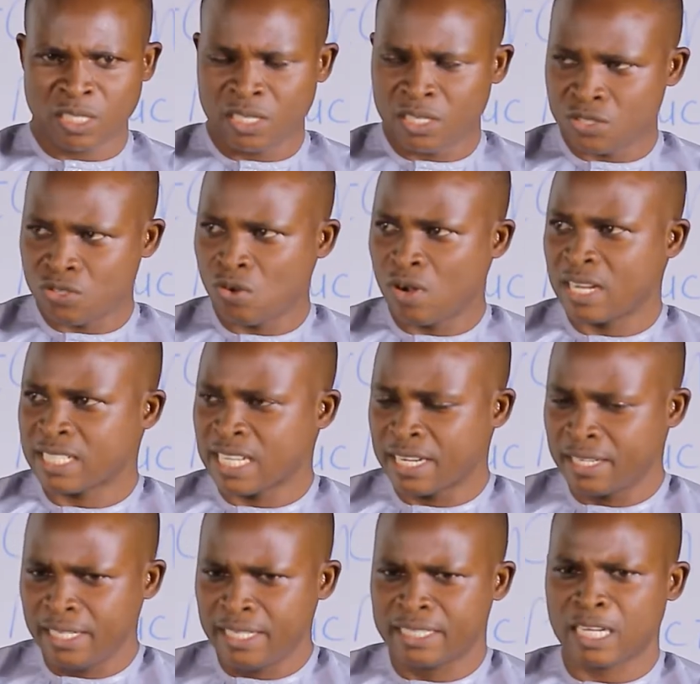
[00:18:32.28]
So as
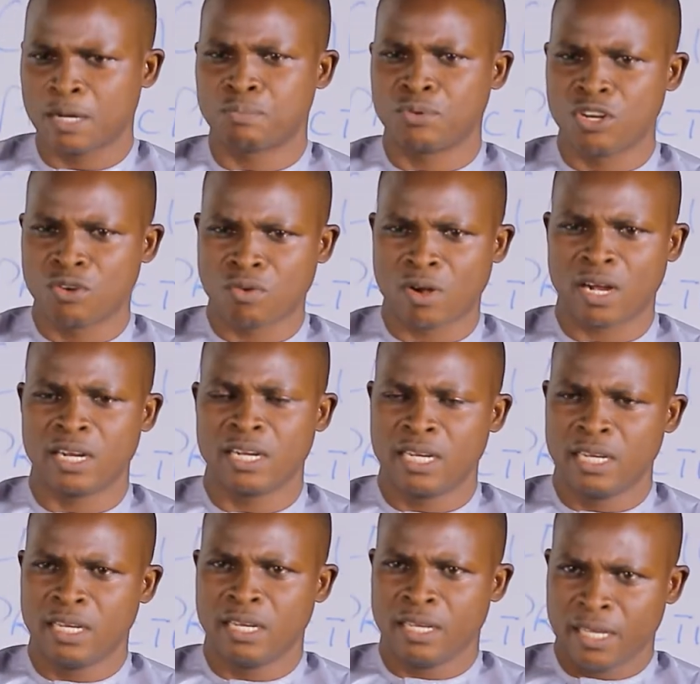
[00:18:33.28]
an entrepreneur
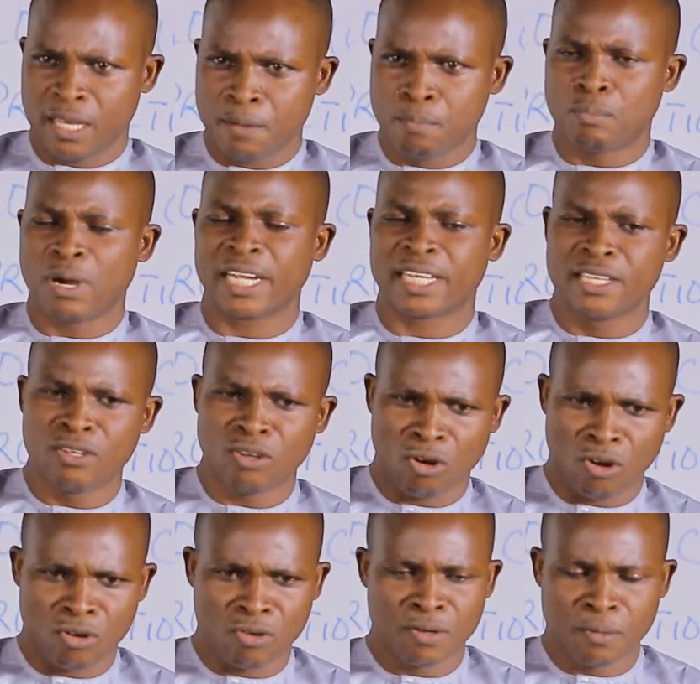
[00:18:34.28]
embarking
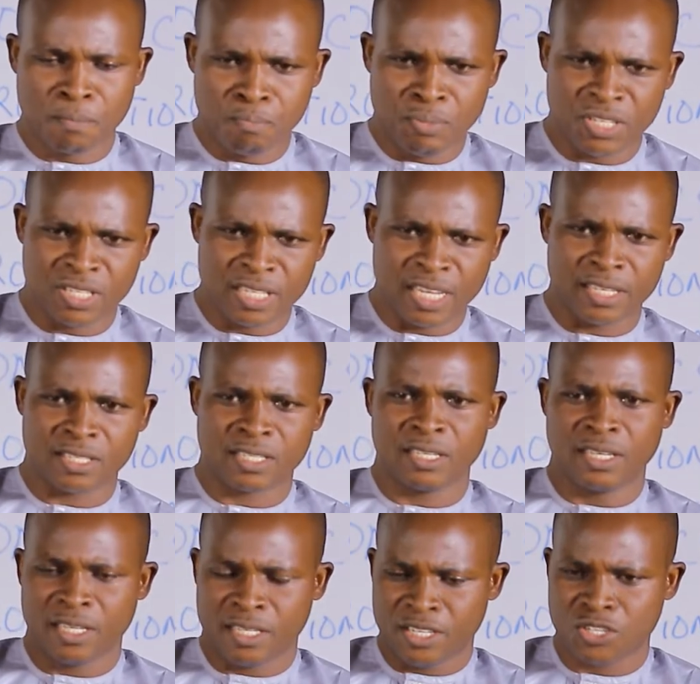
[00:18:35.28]
on business,
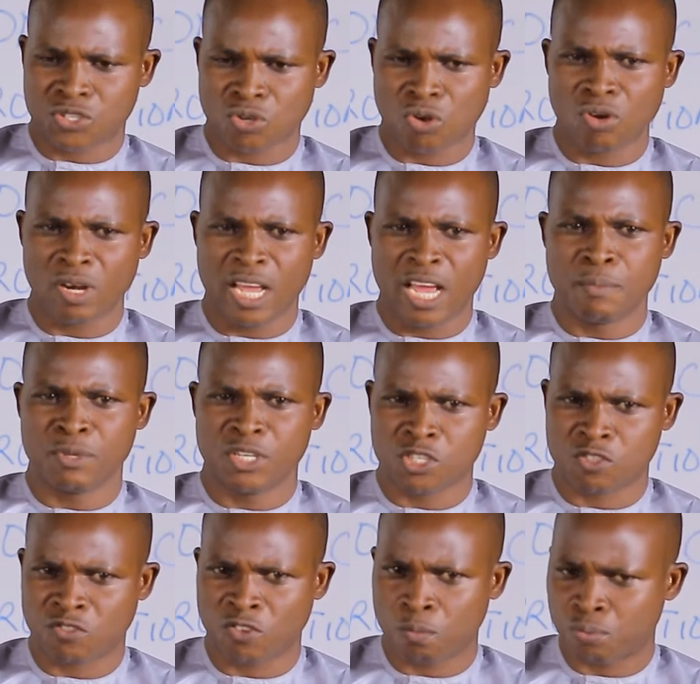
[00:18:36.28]
the sole aim
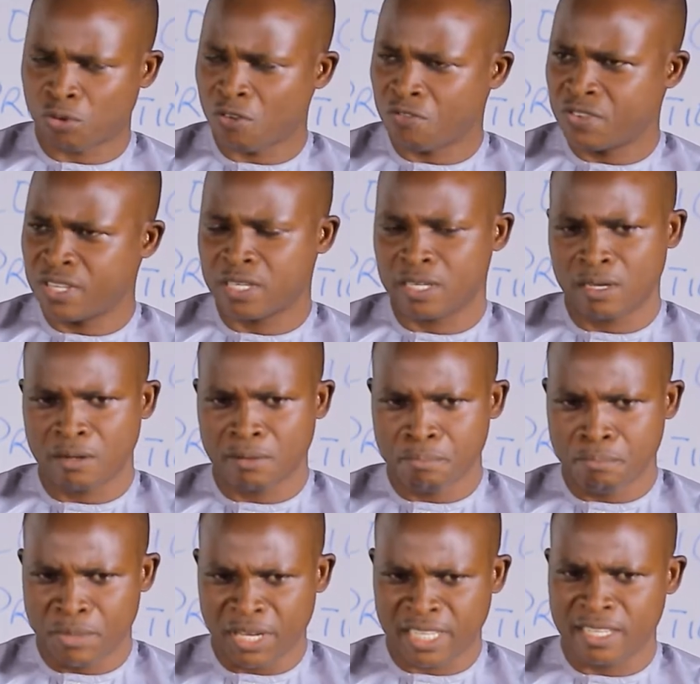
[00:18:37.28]
is for profit
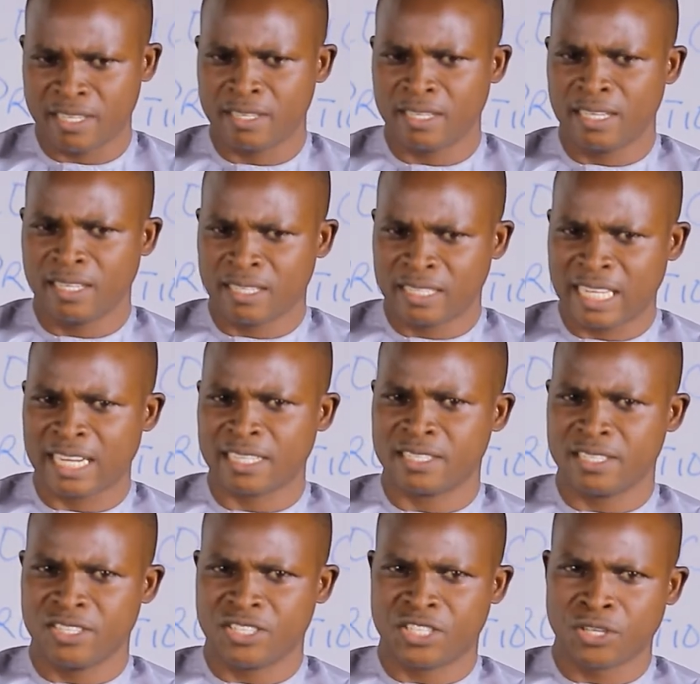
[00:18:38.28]
making.
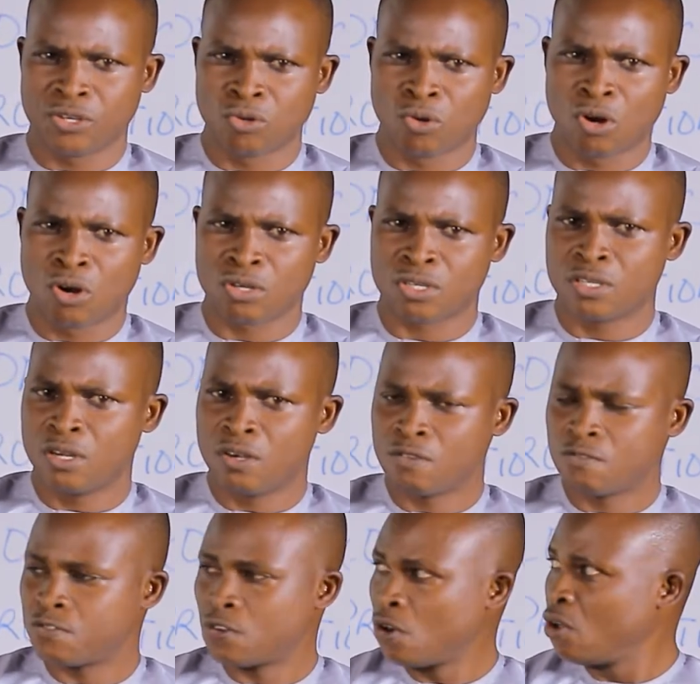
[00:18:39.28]
That is the reward
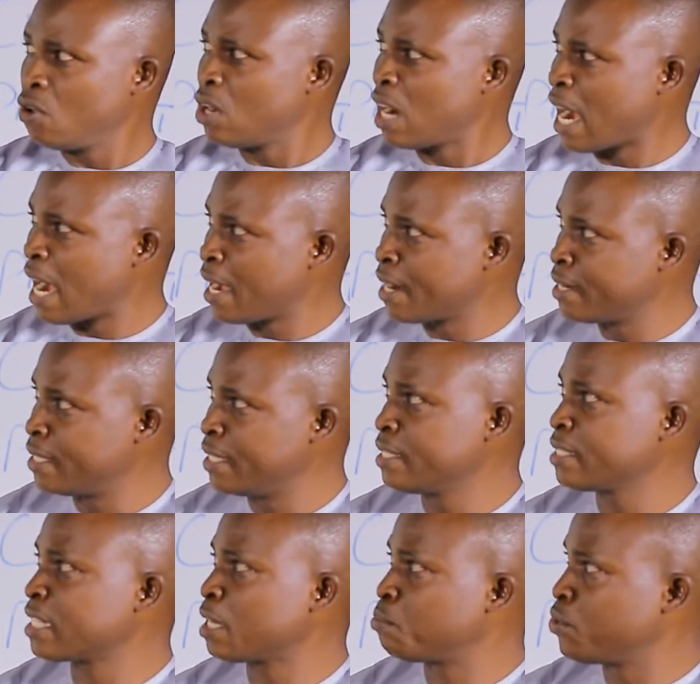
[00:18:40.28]
for an
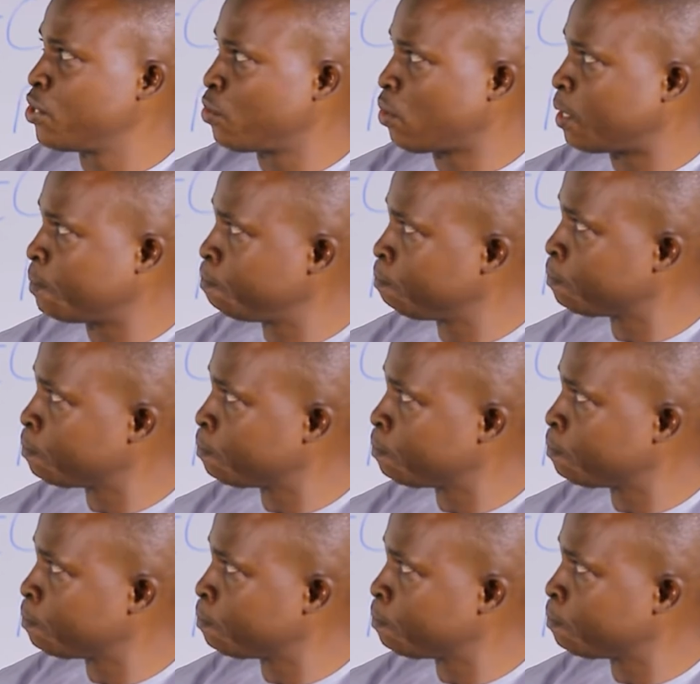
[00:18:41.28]
entrepreneur.